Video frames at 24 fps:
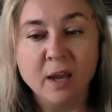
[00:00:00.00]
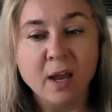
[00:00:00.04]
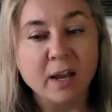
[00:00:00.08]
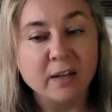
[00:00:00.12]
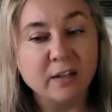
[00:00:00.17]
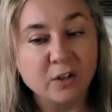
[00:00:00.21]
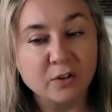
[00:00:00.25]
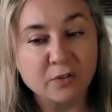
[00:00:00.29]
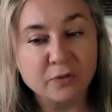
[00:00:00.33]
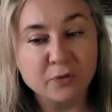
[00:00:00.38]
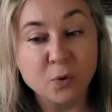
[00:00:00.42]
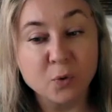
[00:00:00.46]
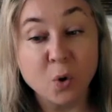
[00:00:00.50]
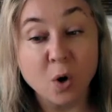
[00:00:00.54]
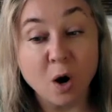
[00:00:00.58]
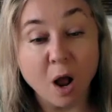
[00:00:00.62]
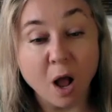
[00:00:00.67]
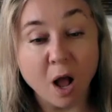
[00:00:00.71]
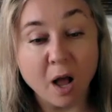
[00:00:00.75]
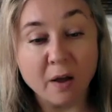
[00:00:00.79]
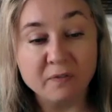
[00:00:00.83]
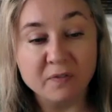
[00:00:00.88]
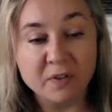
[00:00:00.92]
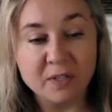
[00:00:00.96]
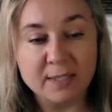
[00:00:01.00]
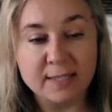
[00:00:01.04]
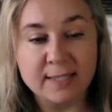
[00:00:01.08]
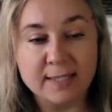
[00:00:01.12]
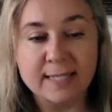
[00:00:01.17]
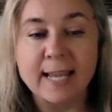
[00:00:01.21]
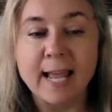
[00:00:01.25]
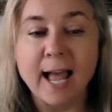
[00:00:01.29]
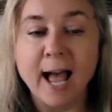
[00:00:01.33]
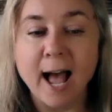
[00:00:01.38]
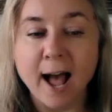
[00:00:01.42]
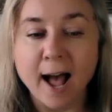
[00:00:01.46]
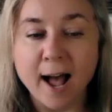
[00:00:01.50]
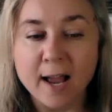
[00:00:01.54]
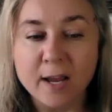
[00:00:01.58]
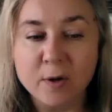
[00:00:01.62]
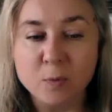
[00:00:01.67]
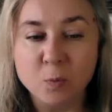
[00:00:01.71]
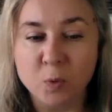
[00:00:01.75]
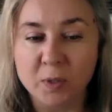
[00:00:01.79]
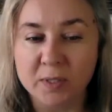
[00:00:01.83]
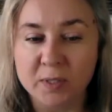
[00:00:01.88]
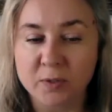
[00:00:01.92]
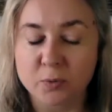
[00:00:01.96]
And therefore, obviously, I
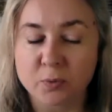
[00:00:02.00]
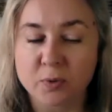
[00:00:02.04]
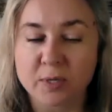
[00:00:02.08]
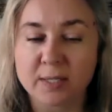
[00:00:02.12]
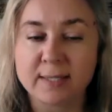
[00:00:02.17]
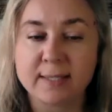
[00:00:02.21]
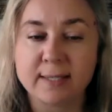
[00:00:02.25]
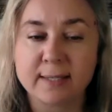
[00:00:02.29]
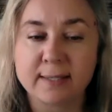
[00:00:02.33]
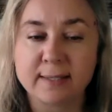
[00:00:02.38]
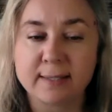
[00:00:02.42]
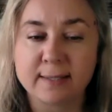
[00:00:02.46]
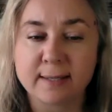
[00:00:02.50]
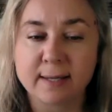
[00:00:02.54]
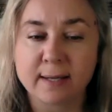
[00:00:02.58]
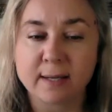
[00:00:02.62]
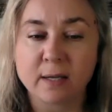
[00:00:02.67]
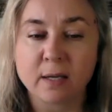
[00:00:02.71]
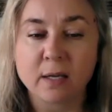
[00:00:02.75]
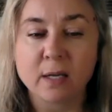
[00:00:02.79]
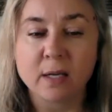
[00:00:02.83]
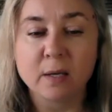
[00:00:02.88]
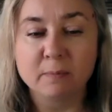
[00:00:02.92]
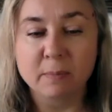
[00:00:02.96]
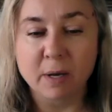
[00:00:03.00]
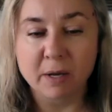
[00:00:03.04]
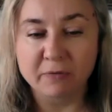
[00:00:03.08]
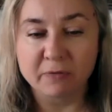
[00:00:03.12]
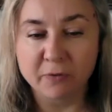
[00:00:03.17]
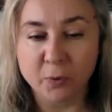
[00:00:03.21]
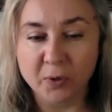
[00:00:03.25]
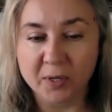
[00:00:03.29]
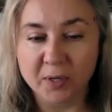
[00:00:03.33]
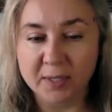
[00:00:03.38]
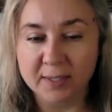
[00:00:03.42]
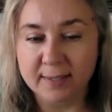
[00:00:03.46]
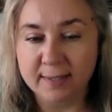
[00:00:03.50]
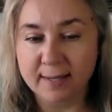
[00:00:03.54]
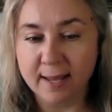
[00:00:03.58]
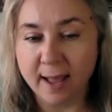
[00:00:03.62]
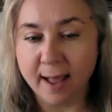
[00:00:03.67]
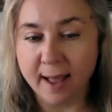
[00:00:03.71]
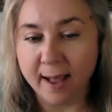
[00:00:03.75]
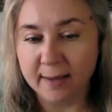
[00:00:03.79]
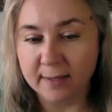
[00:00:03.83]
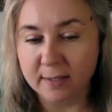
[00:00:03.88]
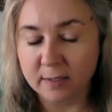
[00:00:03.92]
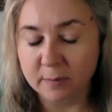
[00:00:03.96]
was resisting in my focused
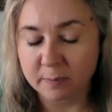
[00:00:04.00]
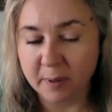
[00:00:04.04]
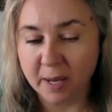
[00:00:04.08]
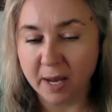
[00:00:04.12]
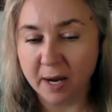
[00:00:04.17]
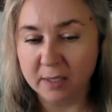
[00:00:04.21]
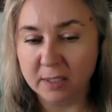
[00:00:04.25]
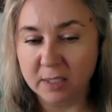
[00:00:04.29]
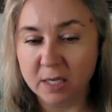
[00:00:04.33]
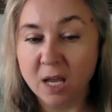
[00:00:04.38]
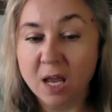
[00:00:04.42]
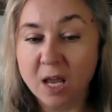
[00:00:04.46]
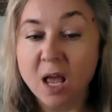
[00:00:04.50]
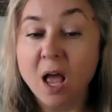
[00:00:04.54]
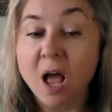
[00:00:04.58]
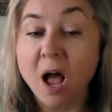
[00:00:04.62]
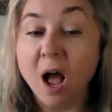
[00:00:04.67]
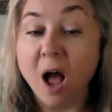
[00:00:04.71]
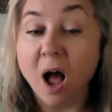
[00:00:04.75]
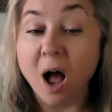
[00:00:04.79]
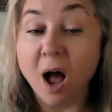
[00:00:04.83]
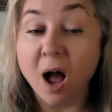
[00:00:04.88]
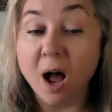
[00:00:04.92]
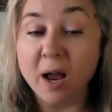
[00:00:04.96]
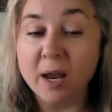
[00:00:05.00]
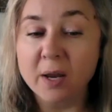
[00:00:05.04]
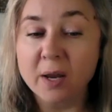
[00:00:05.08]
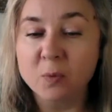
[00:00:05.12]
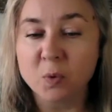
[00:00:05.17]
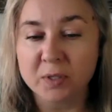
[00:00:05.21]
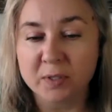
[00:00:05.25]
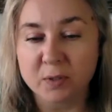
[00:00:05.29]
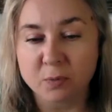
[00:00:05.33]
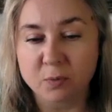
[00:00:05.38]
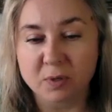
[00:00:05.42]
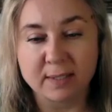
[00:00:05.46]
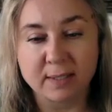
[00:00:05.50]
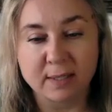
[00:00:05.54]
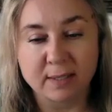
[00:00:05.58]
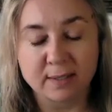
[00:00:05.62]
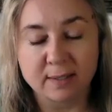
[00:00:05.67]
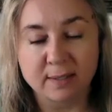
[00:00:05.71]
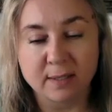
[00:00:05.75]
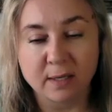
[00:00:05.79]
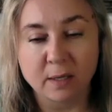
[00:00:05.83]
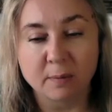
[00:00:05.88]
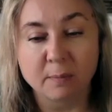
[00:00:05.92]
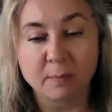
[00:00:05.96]
aspect. I was
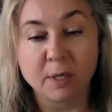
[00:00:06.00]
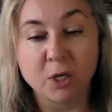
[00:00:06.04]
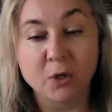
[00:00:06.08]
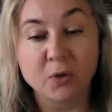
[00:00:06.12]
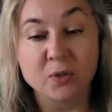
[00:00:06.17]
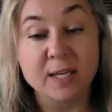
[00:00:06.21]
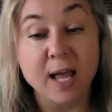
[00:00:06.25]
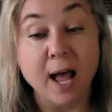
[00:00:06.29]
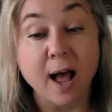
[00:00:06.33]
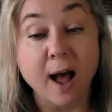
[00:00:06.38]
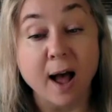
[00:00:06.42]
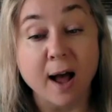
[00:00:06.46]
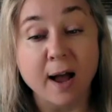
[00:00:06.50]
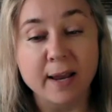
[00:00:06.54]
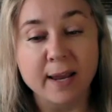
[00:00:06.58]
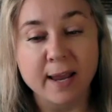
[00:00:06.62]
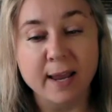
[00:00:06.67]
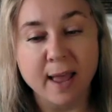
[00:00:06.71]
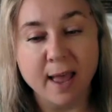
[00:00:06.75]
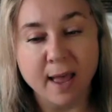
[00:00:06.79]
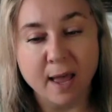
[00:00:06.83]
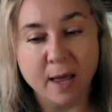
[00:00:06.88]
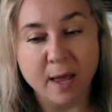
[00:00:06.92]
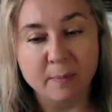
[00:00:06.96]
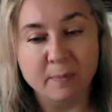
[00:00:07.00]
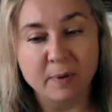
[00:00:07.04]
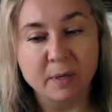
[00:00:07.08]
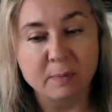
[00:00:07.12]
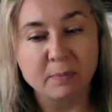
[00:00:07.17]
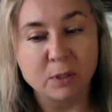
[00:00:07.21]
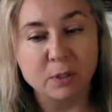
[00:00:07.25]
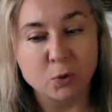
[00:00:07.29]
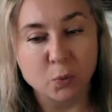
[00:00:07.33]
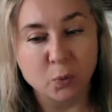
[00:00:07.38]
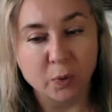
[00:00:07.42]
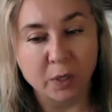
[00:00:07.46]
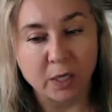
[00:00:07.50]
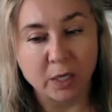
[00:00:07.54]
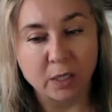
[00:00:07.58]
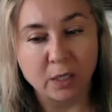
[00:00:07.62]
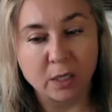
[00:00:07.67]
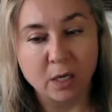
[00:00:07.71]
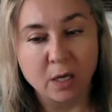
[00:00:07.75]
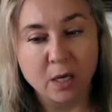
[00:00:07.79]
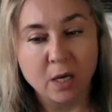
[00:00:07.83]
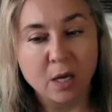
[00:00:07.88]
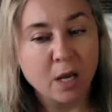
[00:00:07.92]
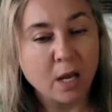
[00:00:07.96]
resisting because I am in
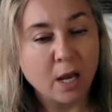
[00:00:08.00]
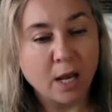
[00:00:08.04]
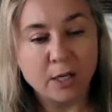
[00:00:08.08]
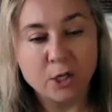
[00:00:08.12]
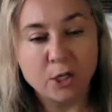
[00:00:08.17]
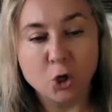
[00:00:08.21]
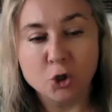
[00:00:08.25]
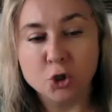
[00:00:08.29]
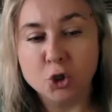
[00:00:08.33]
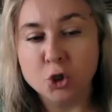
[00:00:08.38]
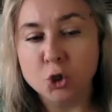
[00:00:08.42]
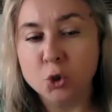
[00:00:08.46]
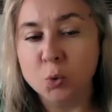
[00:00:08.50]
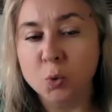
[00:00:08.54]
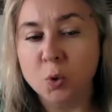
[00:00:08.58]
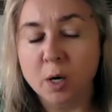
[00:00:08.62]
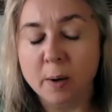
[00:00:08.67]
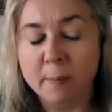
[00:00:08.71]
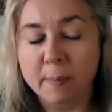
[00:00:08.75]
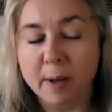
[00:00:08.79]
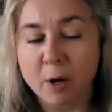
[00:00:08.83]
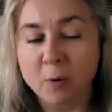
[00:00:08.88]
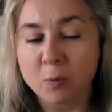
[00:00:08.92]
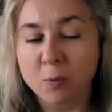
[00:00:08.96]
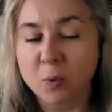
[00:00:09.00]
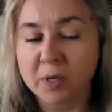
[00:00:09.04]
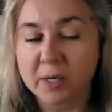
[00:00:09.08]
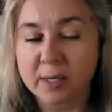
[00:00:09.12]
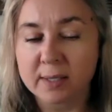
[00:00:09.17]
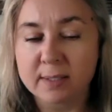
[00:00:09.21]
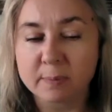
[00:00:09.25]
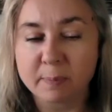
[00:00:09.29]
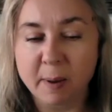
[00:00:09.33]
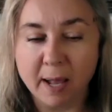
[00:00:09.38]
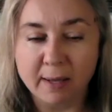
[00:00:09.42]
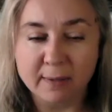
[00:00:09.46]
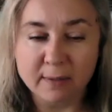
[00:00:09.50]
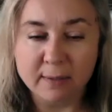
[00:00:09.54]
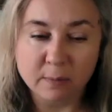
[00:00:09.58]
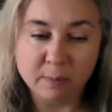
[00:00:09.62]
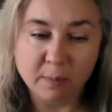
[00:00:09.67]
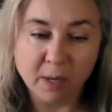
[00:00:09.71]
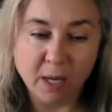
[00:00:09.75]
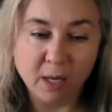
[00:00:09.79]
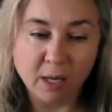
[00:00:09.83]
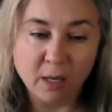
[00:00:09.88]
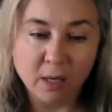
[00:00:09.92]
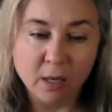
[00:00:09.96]
between and not sure about what
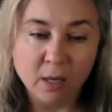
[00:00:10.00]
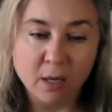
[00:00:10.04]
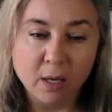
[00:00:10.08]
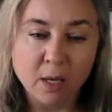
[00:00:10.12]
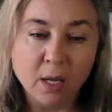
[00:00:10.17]
expects me.